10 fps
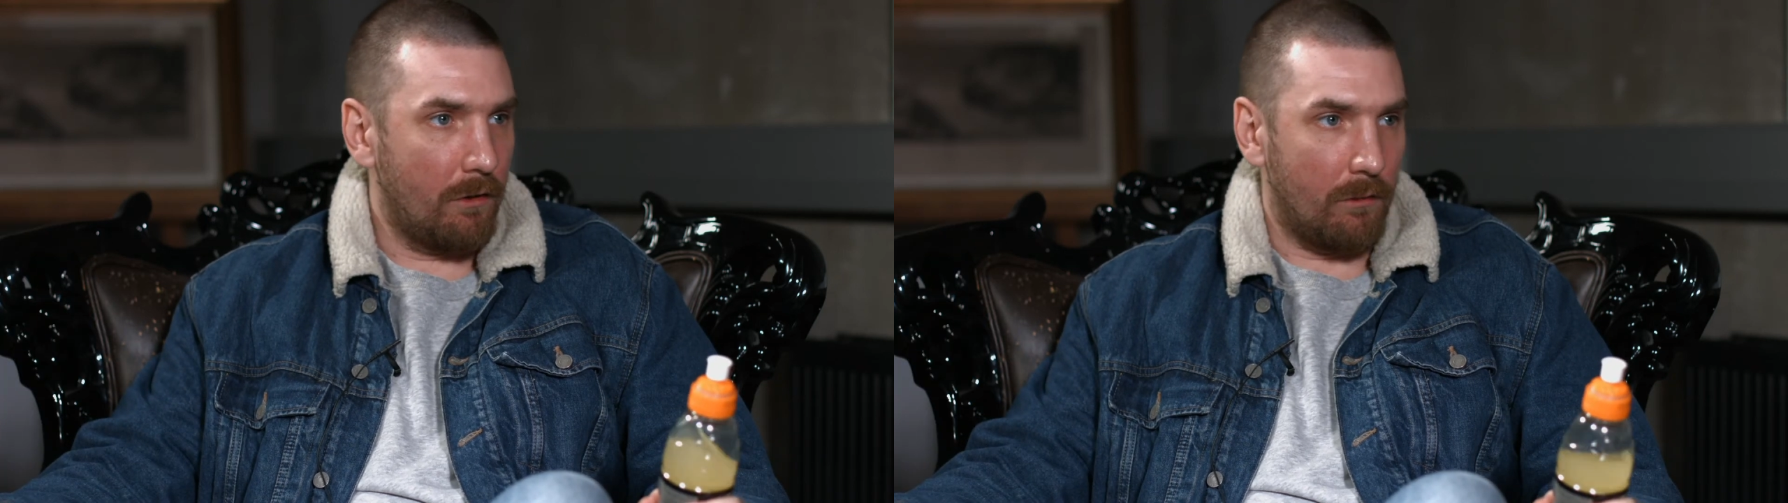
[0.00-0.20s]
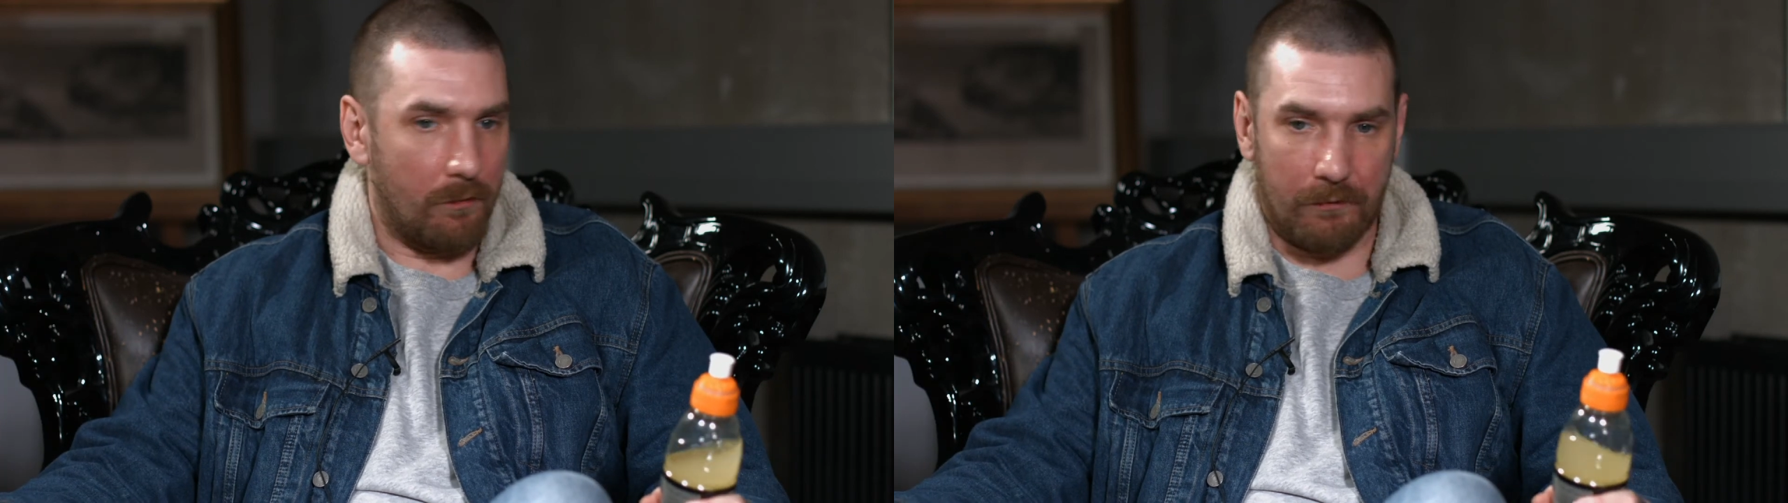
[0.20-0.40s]

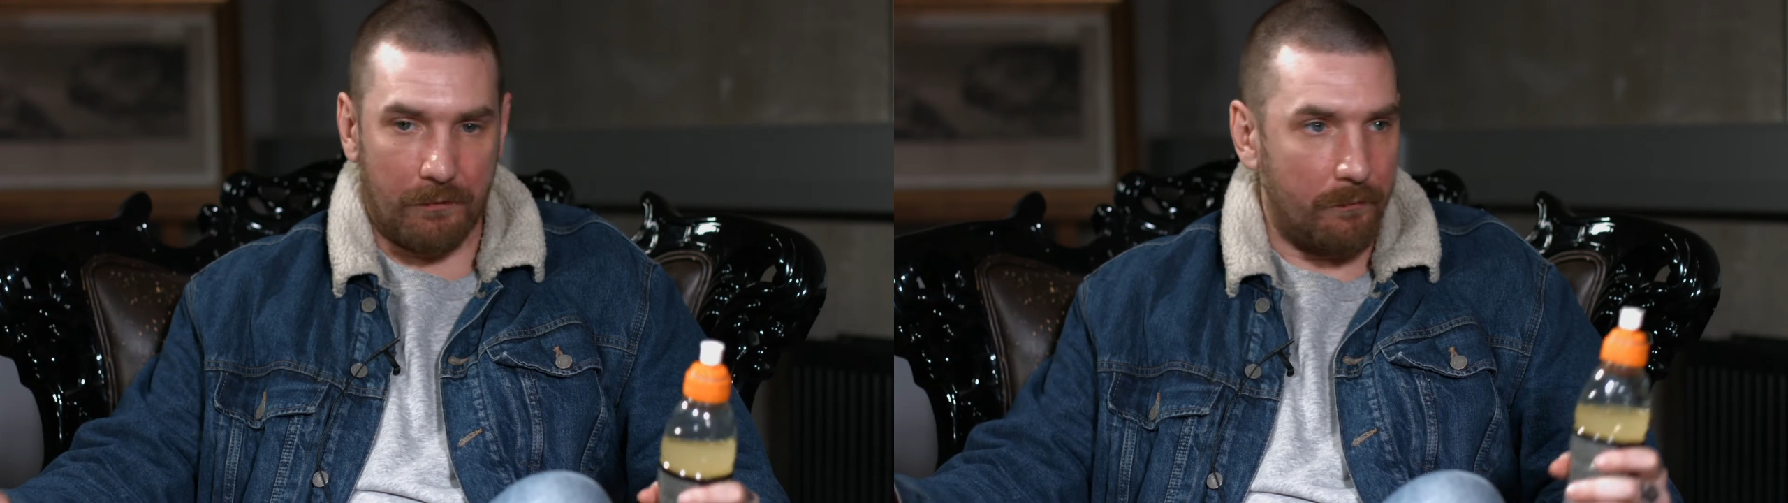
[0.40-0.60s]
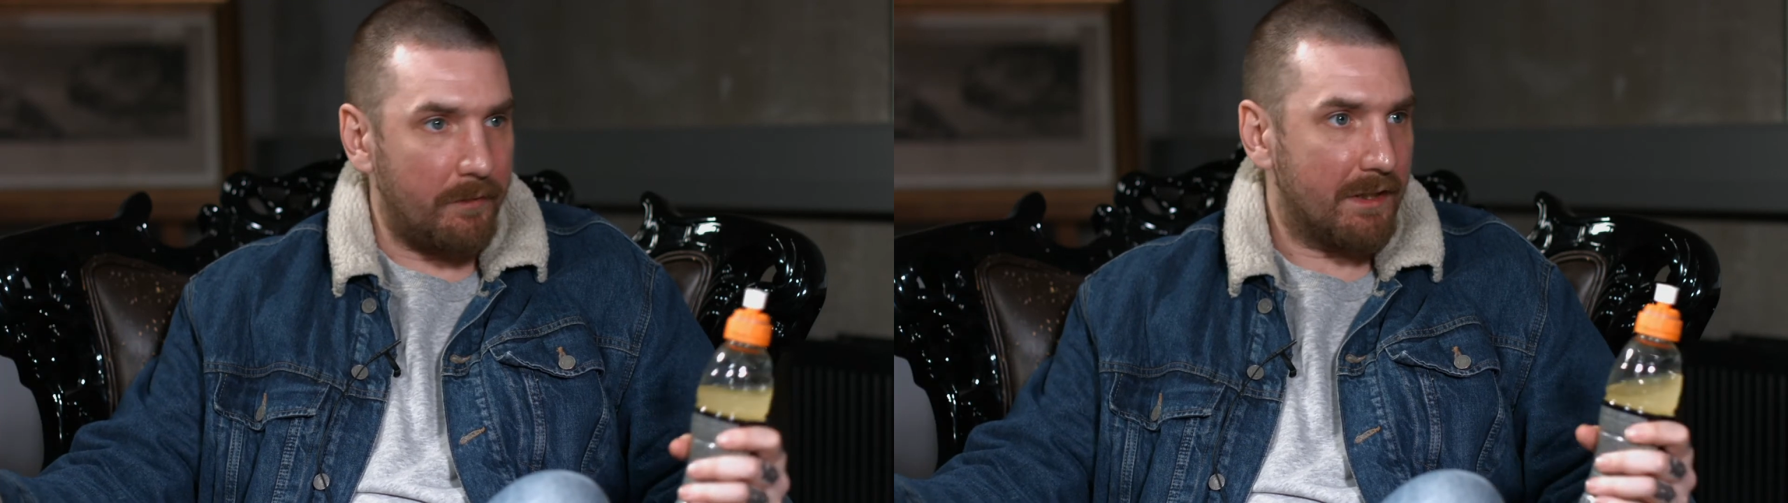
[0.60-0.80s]
or 2
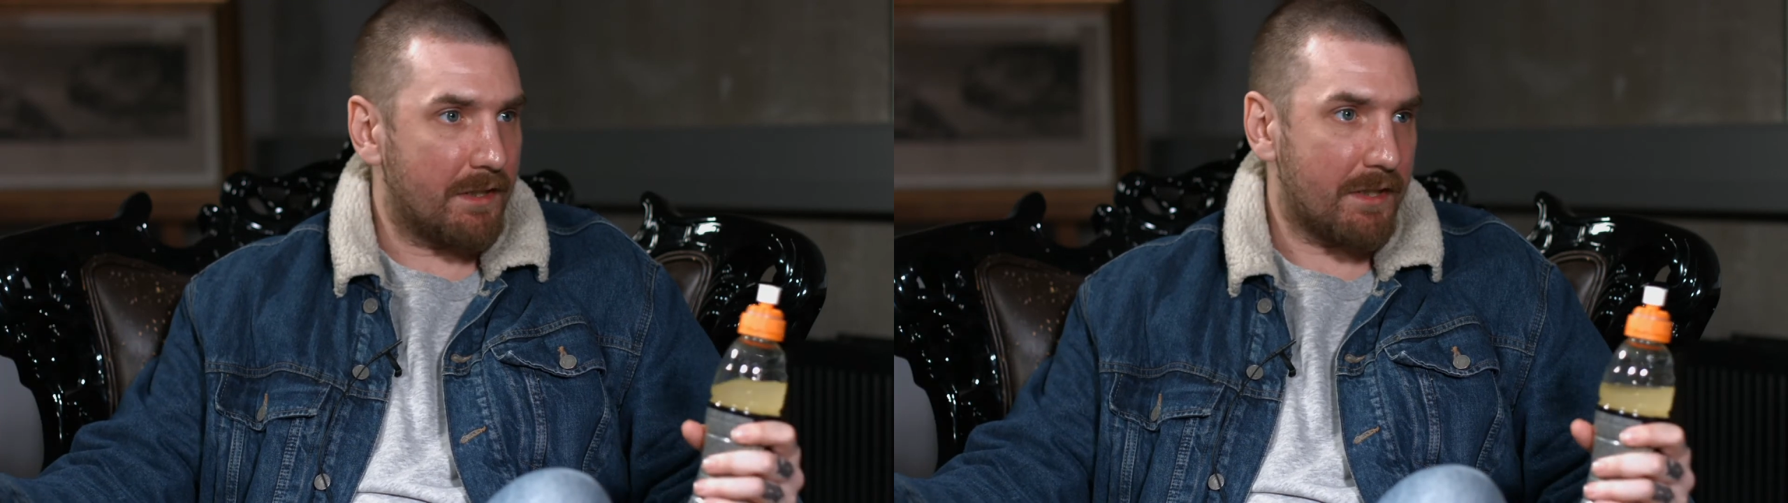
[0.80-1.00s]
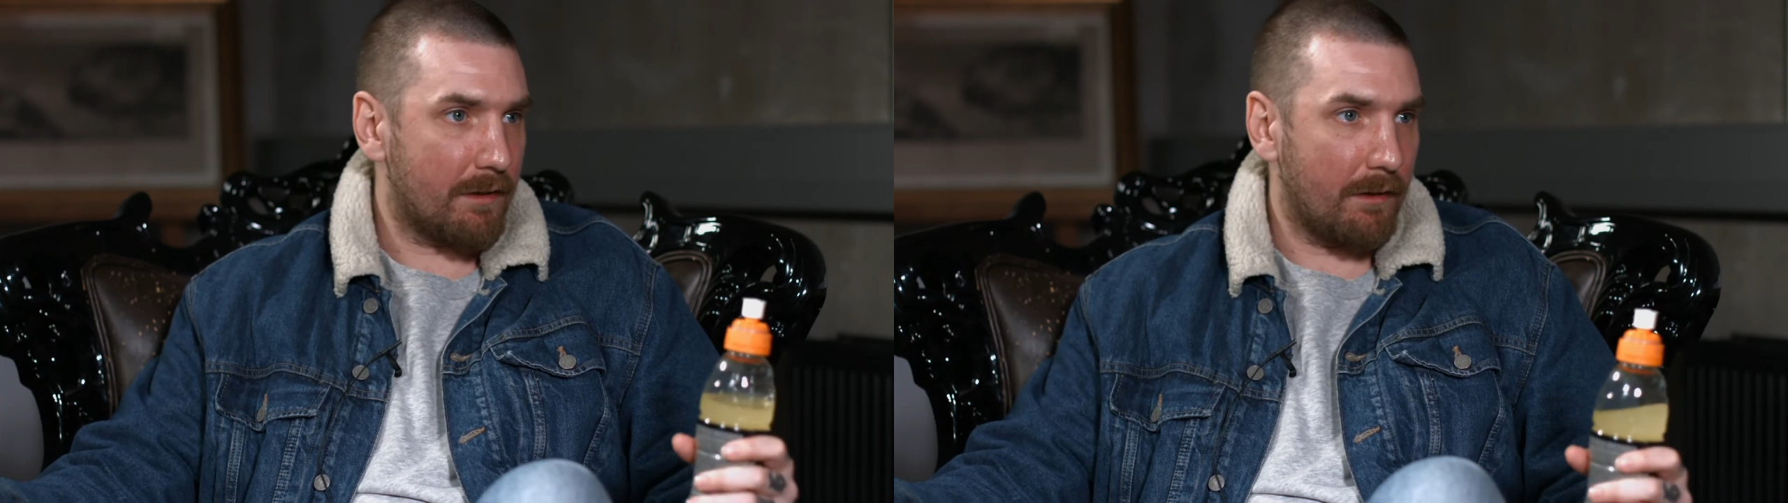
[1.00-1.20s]

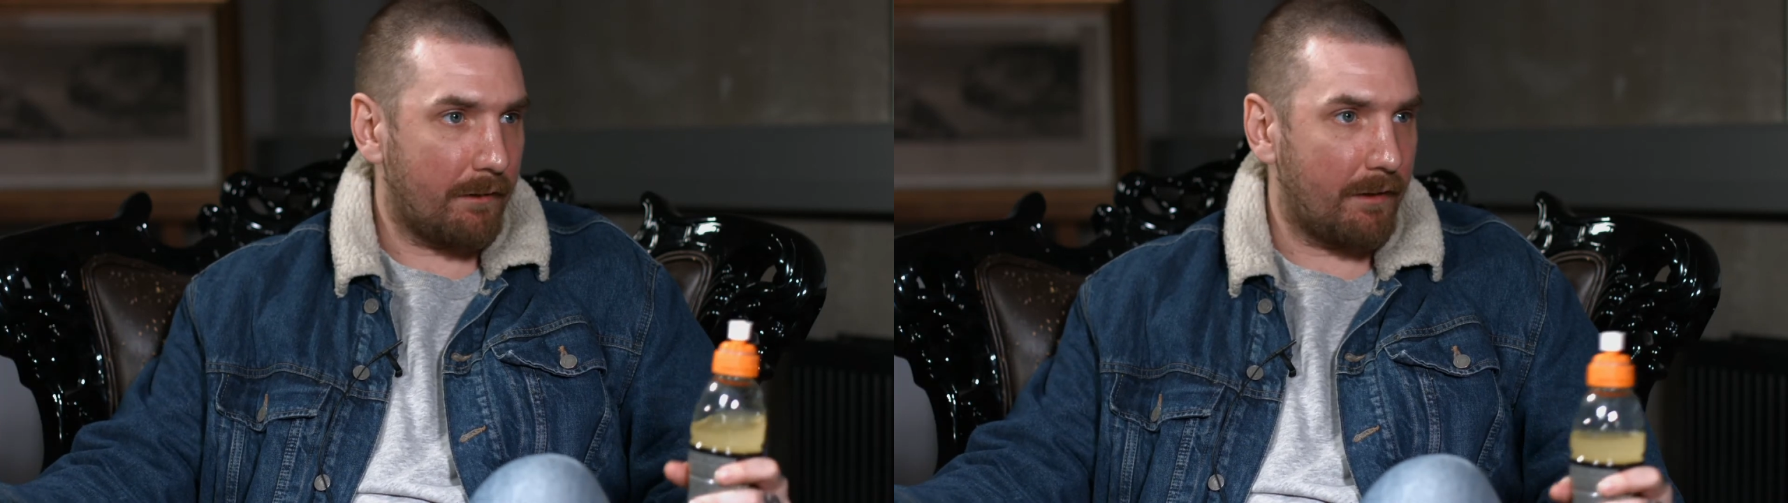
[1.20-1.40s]
weeks, I